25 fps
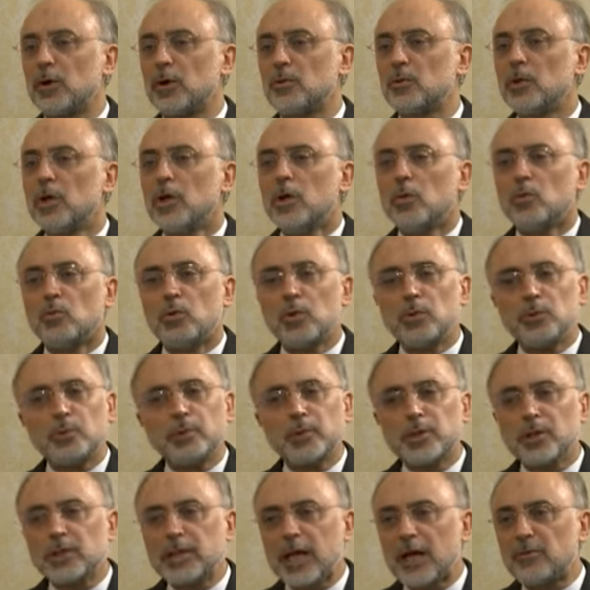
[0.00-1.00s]
bomb, we
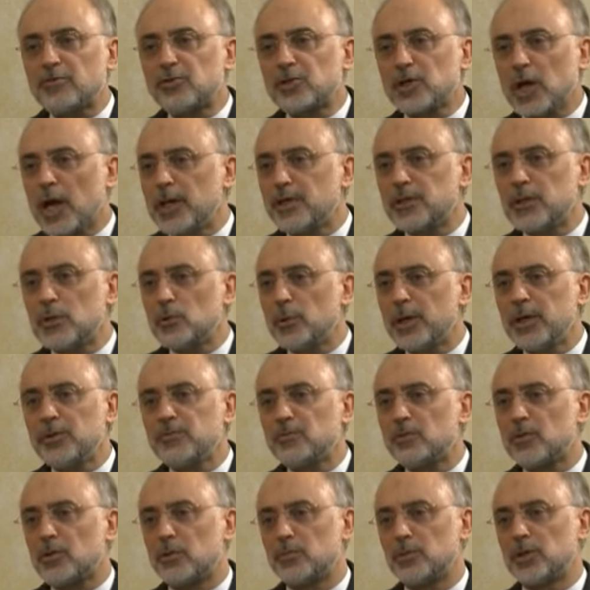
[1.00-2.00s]
wouldn't have shied away
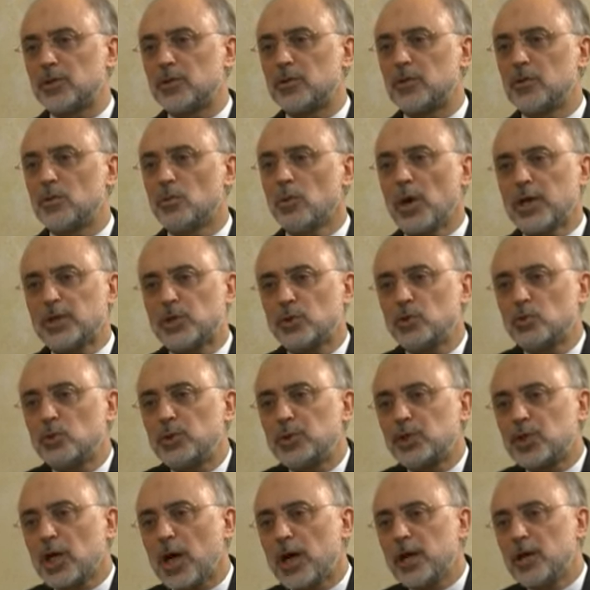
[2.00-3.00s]
from it. Why should
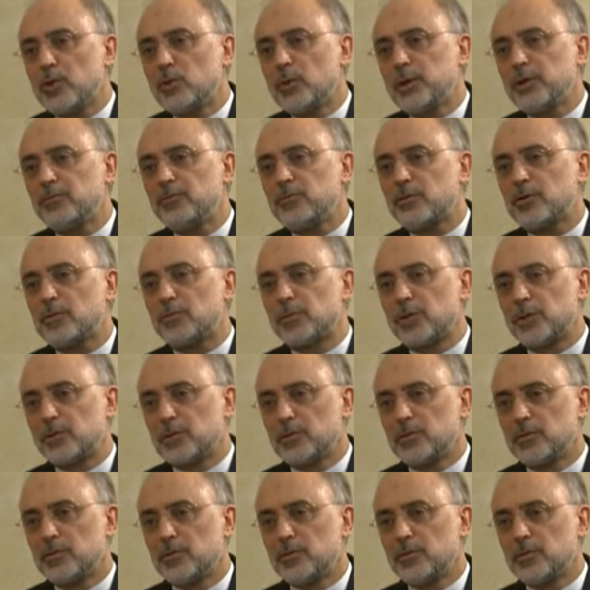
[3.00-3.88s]
we shy away from it?